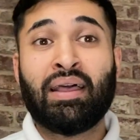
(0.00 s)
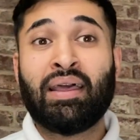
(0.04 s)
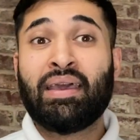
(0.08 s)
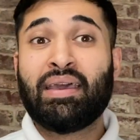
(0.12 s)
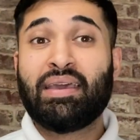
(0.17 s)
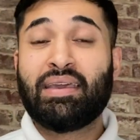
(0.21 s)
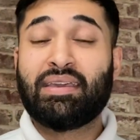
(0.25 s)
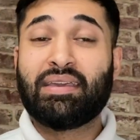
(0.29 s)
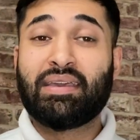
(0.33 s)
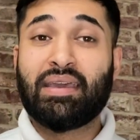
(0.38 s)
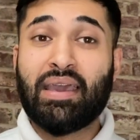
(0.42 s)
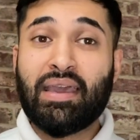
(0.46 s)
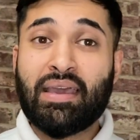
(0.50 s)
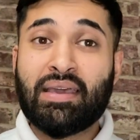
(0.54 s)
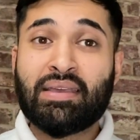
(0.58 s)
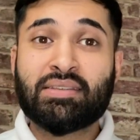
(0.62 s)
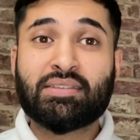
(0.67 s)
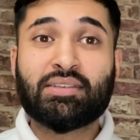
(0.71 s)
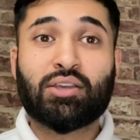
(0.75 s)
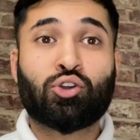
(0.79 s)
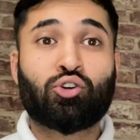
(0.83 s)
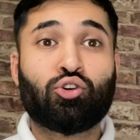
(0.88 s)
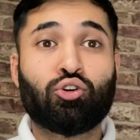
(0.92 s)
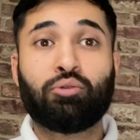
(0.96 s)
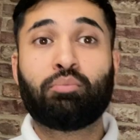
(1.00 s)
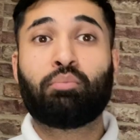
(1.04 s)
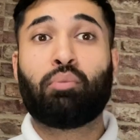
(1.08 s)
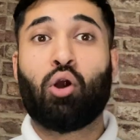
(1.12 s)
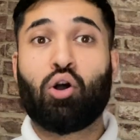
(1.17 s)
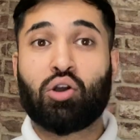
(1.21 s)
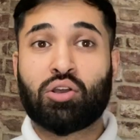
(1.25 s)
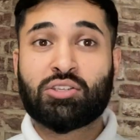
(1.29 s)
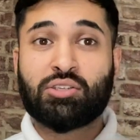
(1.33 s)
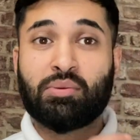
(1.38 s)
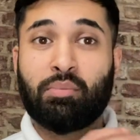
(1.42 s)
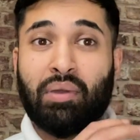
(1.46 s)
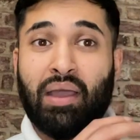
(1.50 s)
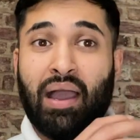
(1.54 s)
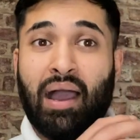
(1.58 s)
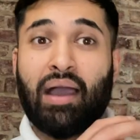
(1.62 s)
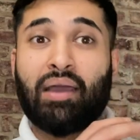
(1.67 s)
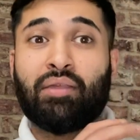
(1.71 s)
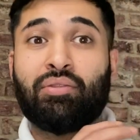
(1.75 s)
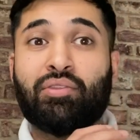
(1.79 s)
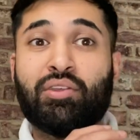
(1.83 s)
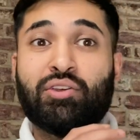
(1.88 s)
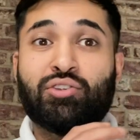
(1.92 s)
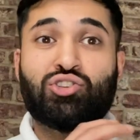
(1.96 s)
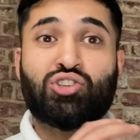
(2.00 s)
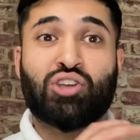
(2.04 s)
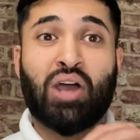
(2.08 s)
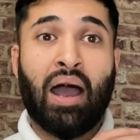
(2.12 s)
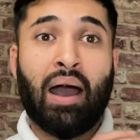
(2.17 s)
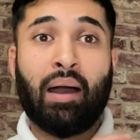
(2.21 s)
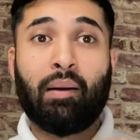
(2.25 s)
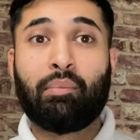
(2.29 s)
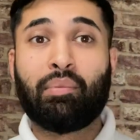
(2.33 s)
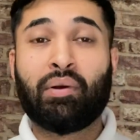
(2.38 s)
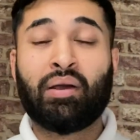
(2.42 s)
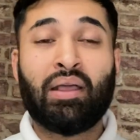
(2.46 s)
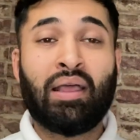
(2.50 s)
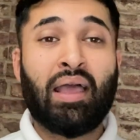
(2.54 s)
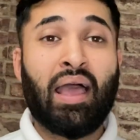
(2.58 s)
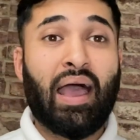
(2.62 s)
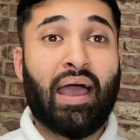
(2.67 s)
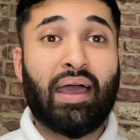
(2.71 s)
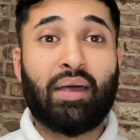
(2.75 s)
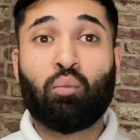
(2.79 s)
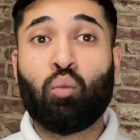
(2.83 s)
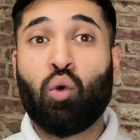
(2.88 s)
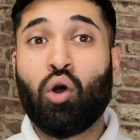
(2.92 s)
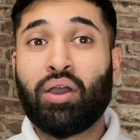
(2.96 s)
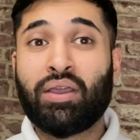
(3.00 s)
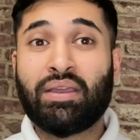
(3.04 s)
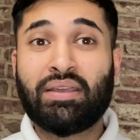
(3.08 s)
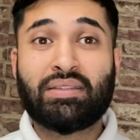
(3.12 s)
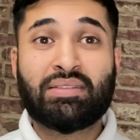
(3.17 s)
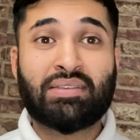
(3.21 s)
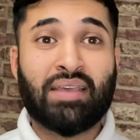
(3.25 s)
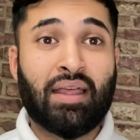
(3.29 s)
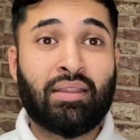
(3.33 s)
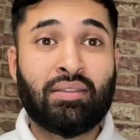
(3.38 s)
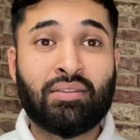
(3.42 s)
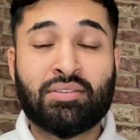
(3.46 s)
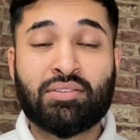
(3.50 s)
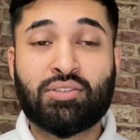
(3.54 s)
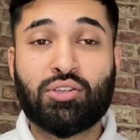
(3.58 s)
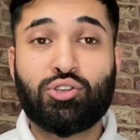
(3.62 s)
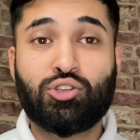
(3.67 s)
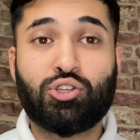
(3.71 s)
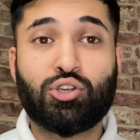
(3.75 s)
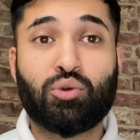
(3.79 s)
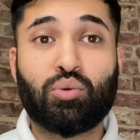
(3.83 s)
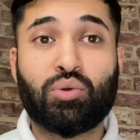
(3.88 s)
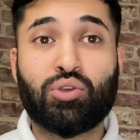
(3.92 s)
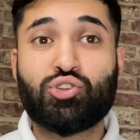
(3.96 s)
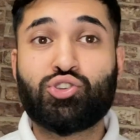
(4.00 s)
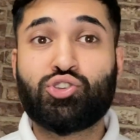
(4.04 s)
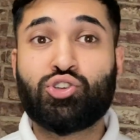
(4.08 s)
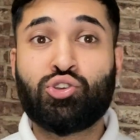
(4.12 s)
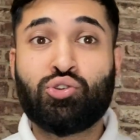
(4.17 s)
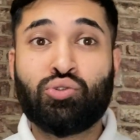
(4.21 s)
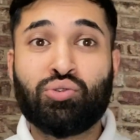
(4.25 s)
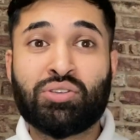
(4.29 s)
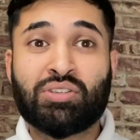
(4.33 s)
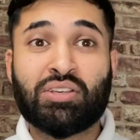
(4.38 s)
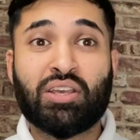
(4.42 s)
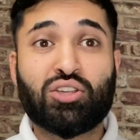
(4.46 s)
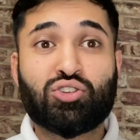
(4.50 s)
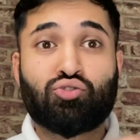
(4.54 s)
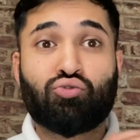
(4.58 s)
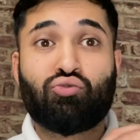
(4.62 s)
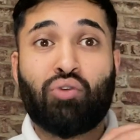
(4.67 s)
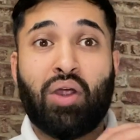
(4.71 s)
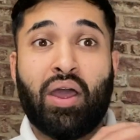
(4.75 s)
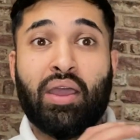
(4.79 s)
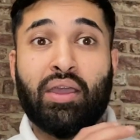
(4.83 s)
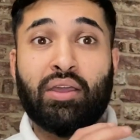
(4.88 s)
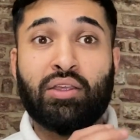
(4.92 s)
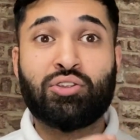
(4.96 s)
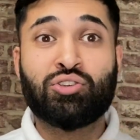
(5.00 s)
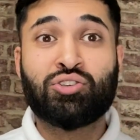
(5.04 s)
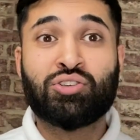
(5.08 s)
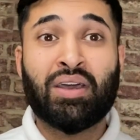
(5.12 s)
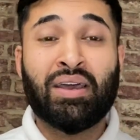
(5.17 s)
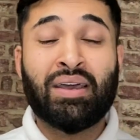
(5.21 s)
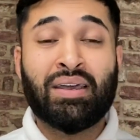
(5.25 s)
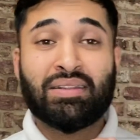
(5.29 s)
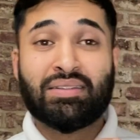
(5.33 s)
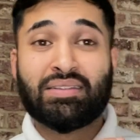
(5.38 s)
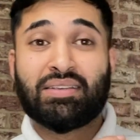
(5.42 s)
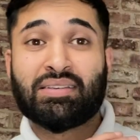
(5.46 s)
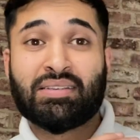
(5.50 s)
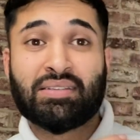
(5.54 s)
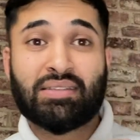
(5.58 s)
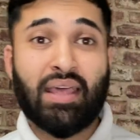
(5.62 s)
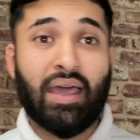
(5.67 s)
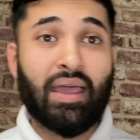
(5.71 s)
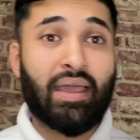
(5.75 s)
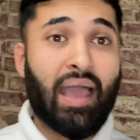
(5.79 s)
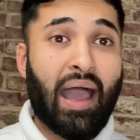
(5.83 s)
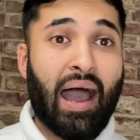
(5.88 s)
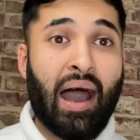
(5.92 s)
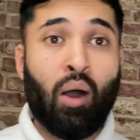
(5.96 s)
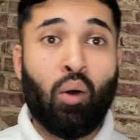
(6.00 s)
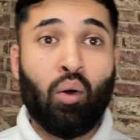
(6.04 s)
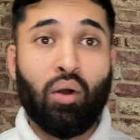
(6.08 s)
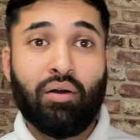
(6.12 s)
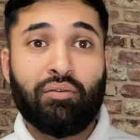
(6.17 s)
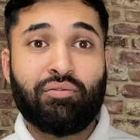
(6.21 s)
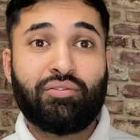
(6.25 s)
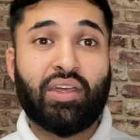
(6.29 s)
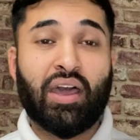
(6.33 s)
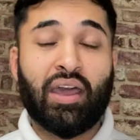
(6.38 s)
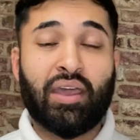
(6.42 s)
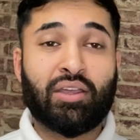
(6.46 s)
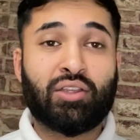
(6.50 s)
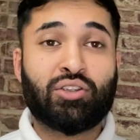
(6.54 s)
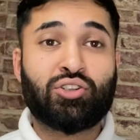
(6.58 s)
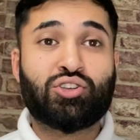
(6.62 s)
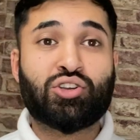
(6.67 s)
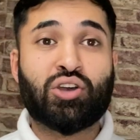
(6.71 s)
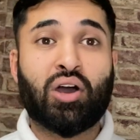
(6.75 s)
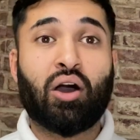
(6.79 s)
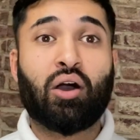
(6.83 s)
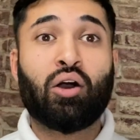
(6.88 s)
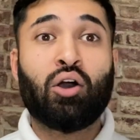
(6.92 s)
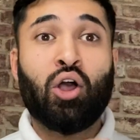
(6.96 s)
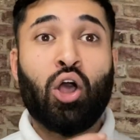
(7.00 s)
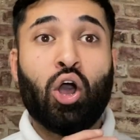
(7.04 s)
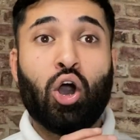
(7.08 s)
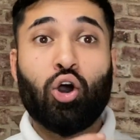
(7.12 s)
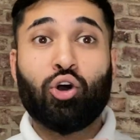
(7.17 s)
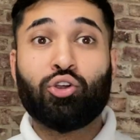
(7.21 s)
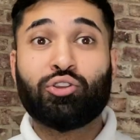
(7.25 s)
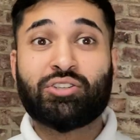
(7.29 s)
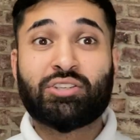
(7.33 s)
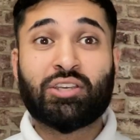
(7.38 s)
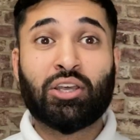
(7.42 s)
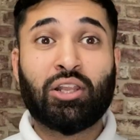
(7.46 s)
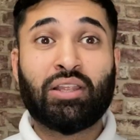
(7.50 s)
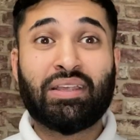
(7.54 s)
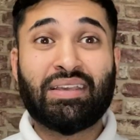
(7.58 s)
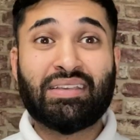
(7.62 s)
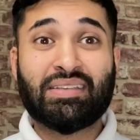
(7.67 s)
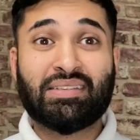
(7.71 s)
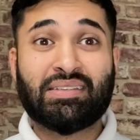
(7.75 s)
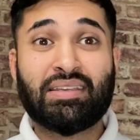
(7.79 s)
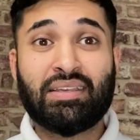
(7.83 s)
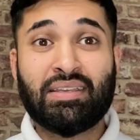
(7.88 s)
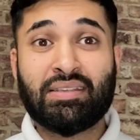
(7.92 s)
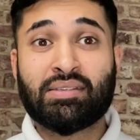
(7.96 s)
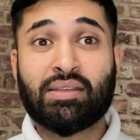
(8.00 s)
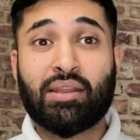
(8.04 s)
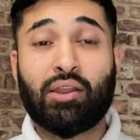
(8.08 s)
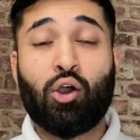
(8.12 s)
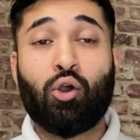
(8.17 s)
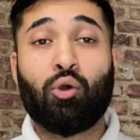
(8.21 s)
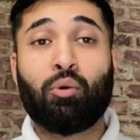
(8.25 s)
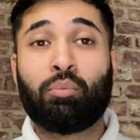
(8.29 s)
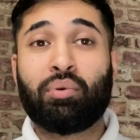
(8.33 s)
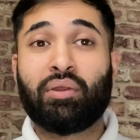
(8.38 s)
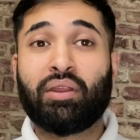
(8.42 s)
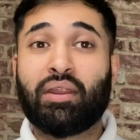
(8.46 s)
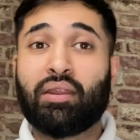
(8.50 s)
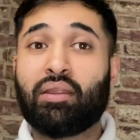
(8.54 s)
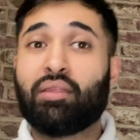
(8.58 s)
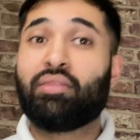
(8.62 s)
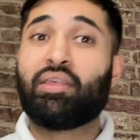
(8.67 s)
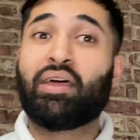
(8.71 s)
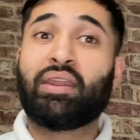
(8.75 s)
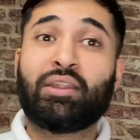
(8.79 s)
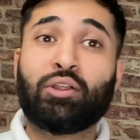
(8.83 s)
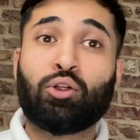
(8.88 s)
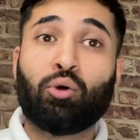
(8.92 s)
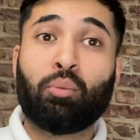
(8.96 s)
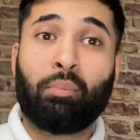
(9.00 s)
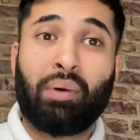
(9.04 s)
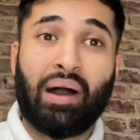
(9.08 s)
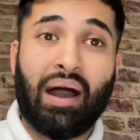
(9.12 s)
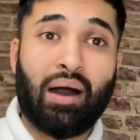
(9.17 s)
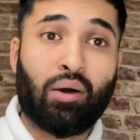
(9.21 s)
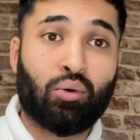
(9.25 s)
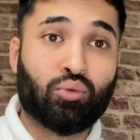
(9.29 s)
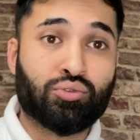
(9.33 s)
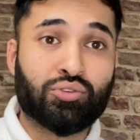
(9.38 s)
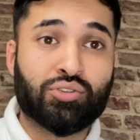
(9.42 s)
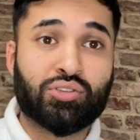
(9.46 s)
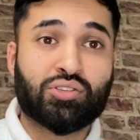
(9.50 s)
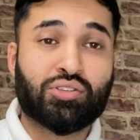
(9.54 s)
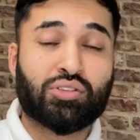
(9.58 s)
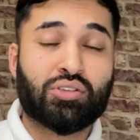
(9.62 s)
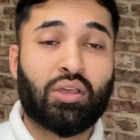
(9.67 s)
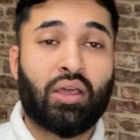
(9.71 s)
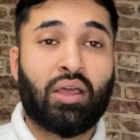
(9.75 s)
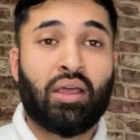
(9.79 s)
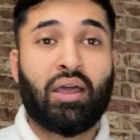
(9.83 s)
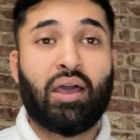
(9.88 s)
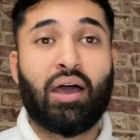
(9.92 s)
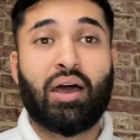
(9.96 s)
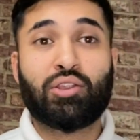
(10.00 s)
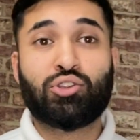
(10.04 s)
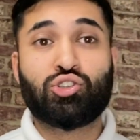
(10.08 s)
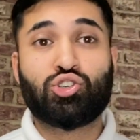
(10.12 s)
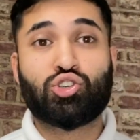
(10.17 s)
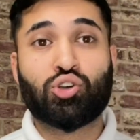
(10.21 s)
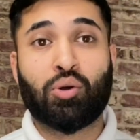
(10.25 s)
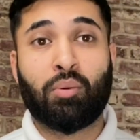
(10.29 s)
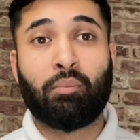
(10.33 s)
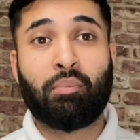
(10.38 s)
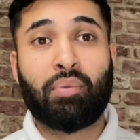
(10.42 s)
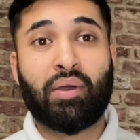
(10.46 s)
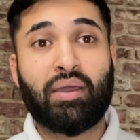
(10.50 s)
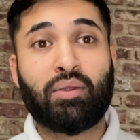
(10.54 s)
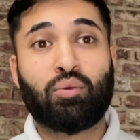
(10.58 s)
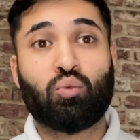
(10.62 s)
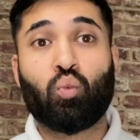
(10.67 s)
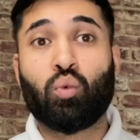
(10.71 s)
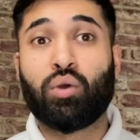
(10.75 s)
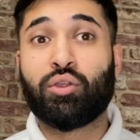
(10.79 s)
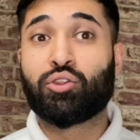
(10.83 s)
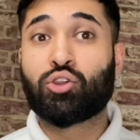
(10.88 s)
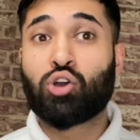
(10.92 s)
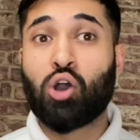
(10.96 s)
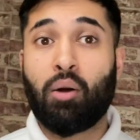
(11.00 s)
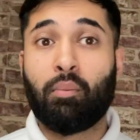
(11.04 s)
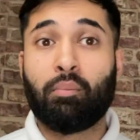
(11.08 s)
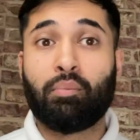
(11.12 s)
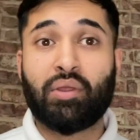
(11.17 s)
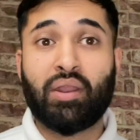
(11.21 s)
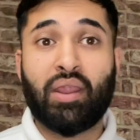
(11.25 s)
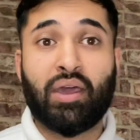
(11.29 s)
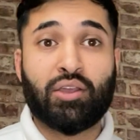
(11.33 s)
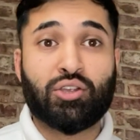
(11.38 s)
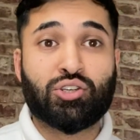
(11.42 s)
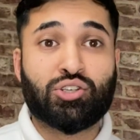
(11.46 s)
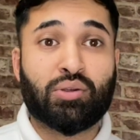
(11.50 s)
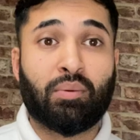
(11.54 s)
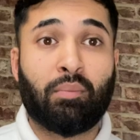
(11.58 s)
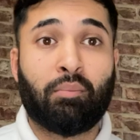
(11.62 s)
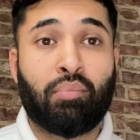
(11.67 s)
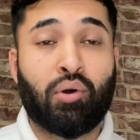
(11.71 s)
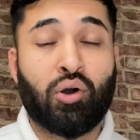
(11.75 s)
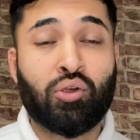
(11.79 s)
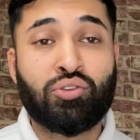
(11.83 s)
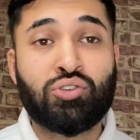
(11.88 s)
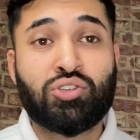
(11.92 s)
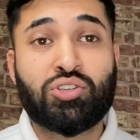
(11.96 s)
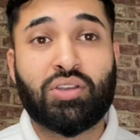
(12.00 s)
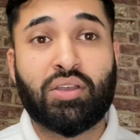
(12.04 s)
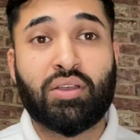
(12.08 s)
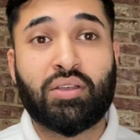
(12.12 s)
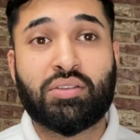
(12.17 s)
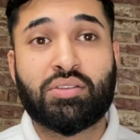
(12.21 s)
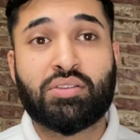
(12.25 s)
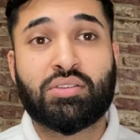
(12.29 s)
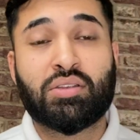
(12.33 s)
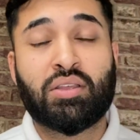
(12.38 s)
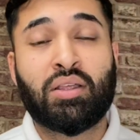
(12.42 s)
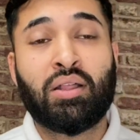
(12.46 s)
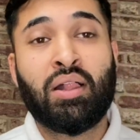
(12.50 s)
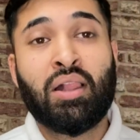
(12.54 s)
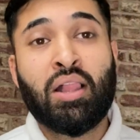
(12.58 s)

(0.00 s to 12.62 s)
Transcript: He is a good boxer behind the jab, and what he tends to do is use his range to stay out of danger until he sees an opening, and then he'll pounce and jump in with combination punches.